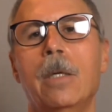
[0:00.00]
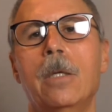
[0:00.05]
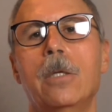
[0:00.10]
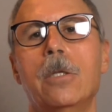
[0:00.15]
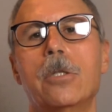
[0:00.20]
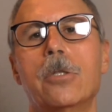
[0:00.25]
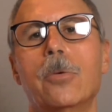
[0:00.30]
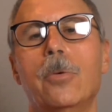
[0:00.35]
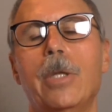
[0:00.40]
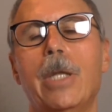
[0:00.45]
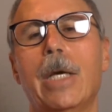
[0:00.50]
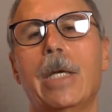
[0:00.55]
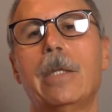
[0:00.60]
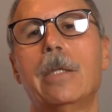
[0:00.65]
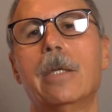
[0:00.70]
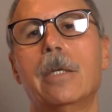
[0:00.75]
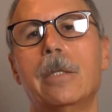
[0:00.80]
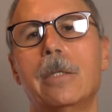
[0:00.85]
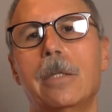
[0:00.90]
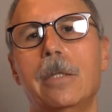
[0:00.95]
So what that
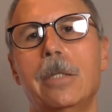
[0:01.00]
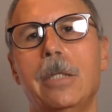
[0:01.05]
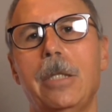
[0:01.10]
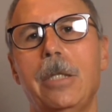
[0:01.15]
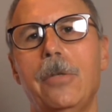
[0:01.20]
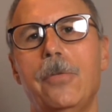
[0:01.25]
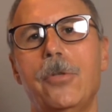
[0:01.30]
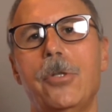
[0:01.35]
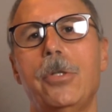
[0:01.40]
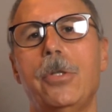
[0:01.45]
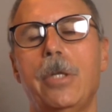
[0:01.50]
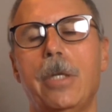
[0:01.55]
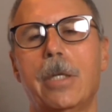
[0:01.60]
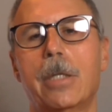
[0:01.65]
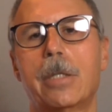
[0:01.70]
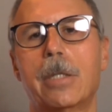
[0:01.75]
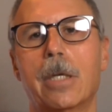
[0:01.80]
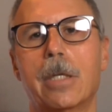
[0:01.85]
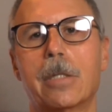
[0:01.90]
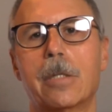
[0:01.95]
does is it gives you the
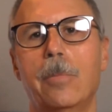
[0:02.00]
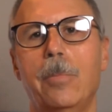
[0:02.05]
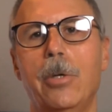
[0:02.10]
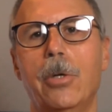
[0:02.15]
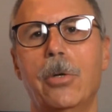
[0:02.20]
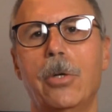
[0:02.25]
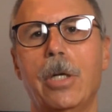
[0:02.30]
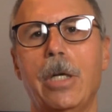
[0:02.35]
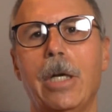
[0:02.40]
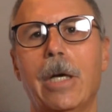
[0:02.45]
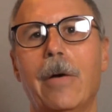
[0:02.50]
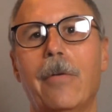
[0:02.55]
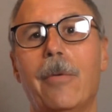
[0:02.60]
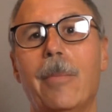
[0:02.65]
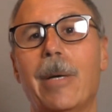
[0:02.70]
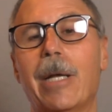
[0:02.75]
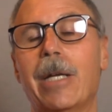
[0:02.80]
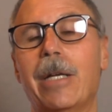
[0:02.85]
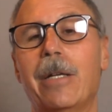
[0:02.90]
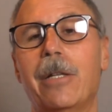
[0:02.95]
accessibility of
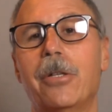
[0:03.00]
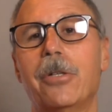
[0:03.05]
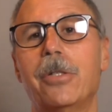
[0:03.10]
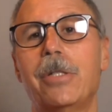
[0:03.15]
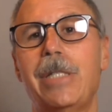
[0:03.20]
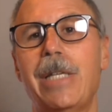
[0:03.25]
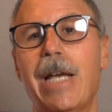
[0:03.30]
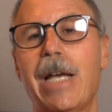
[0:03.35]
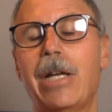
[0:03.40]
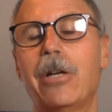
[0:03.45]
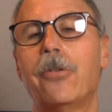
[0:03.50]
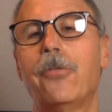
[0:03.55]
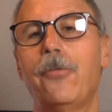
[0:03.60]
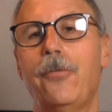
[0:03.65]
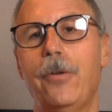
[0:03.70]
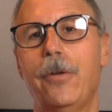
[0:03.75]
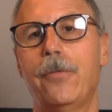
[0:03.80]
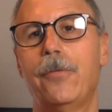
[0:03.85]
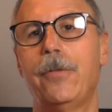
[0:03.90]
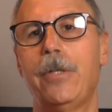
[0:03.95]
about another 10 or
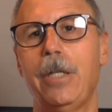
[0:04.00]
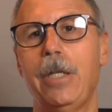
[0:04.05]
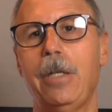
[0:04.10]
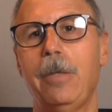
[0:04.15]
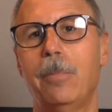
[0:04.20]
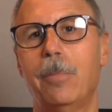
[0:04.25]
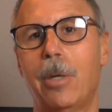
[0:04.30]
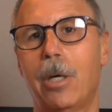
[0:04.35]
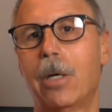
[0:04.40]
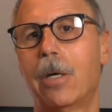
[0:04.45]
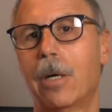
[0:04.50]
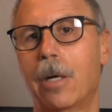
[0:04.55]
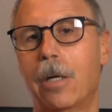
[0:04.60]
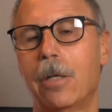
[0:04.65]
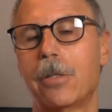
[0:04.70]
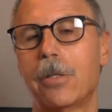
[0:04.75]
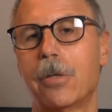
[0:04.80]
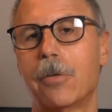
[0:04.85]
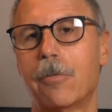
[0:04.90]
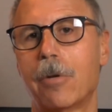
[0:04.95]
15
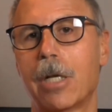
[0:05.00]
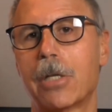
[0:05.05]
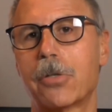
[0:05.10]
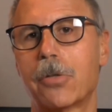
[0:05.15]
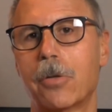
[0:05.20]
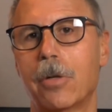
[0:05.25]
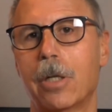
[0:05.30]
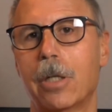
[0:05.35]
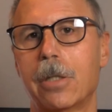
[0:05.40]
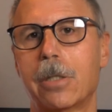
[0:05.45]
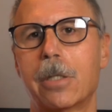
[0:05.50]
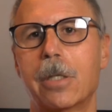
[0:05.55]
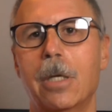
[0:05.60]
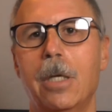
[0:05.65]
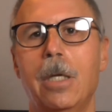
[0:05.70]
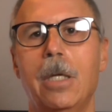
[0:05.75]
bars and restaurants.